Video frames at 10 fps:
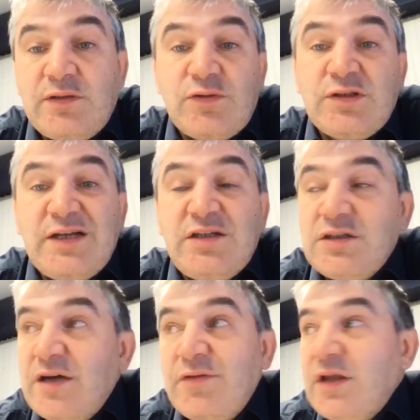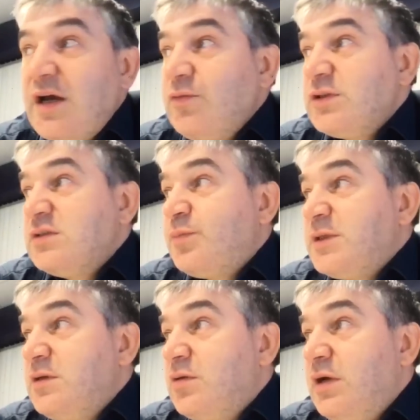This was 97. I wasn't
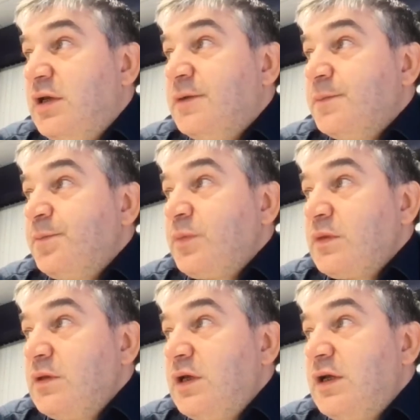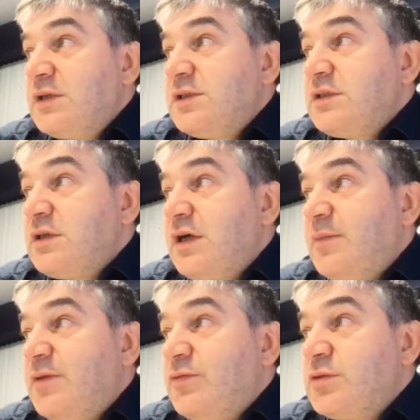particularly, at that
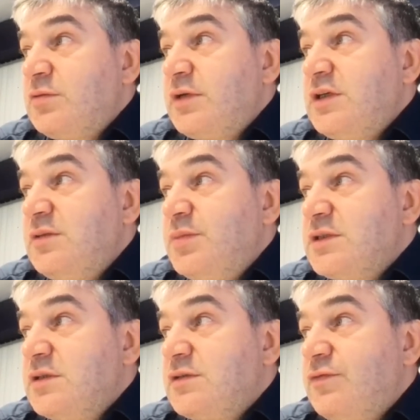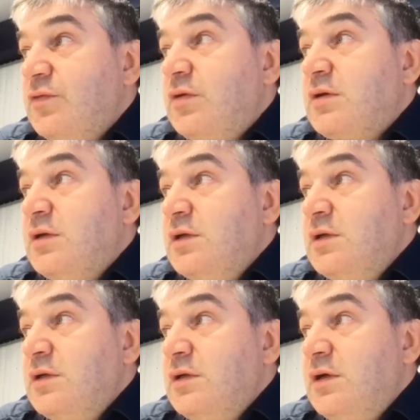time, I was already in business for,
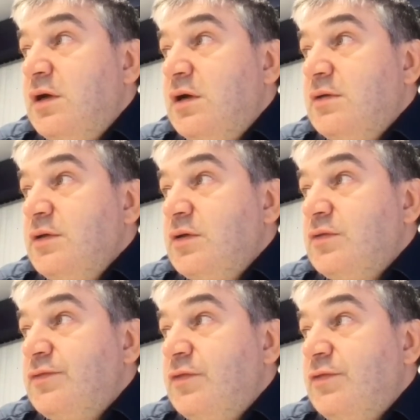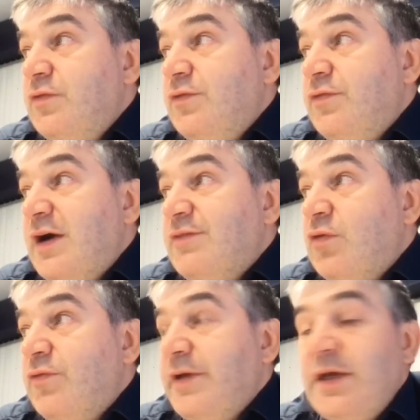you know, for 5
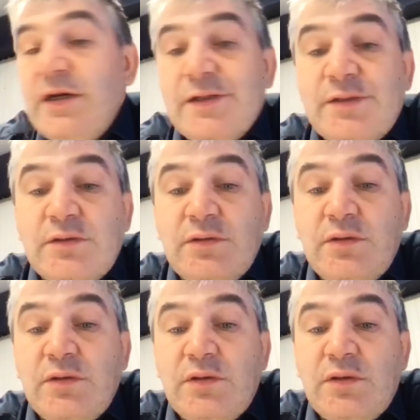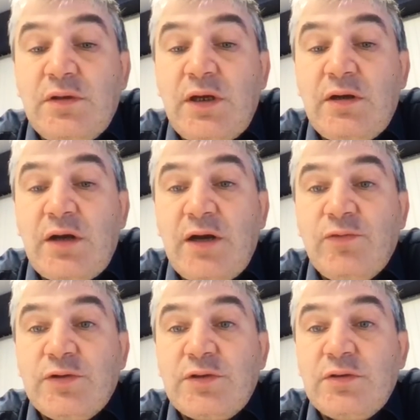years, and I
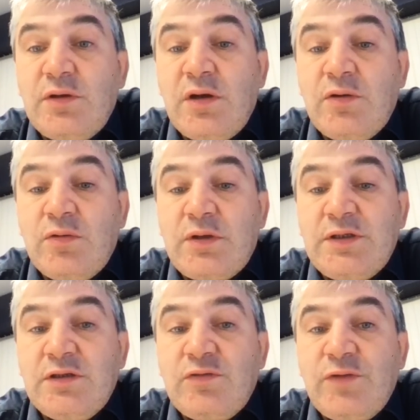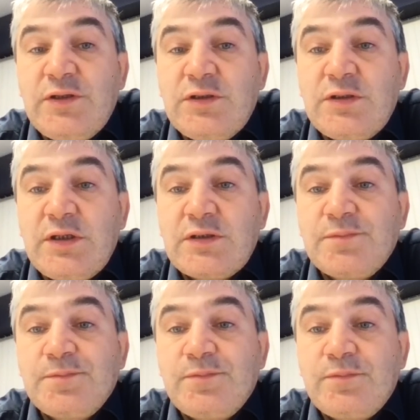was already
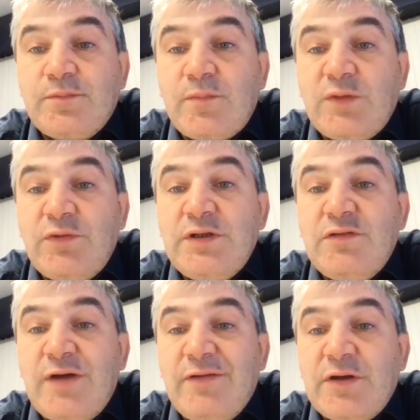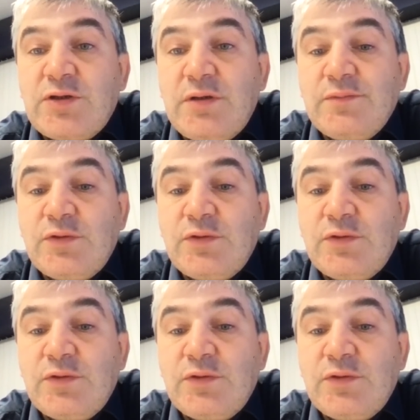26, 25 again.